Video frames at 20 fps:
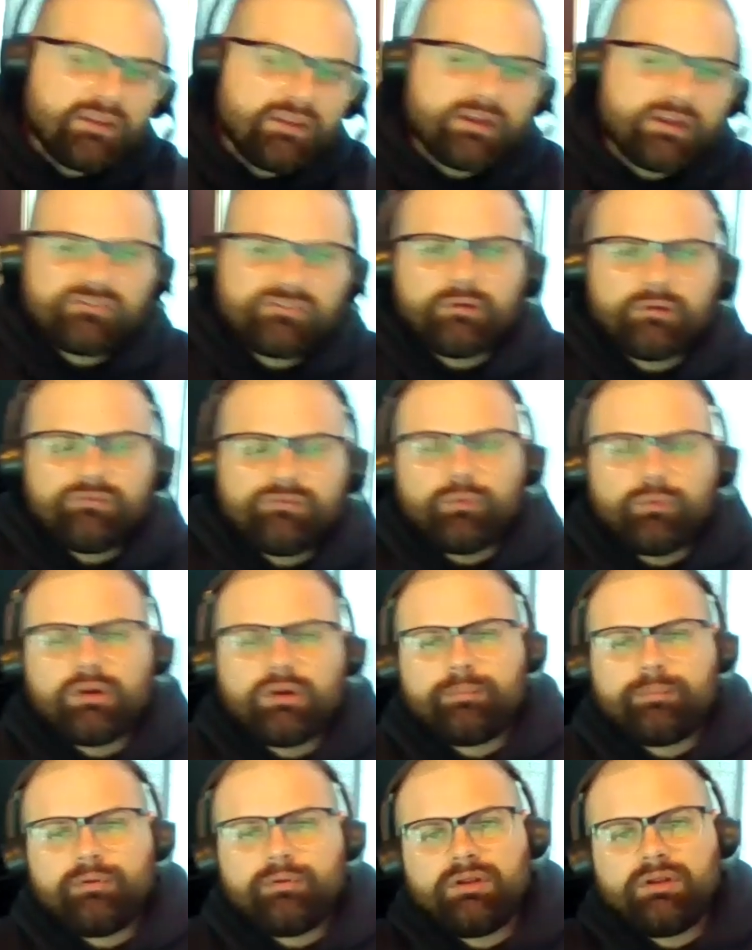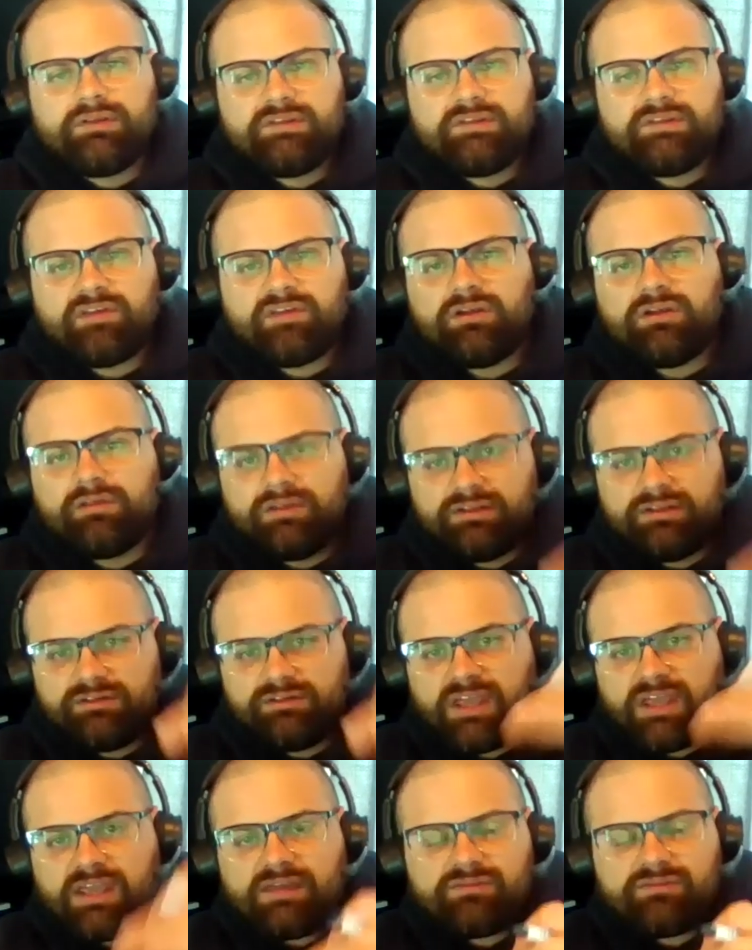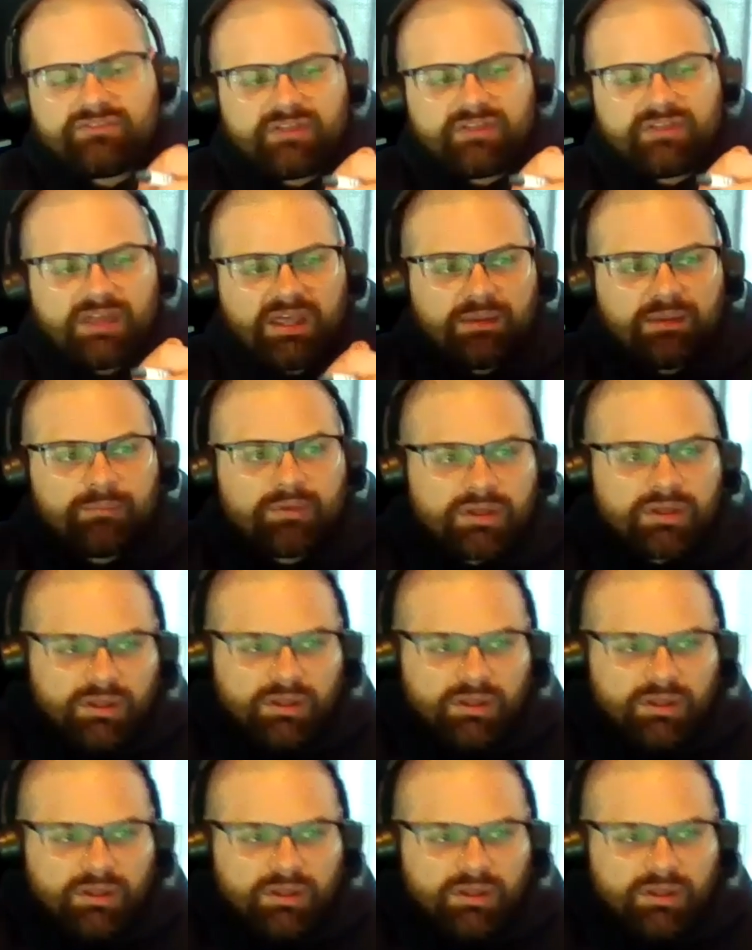Let us know if you want to put up the title in Dave's name.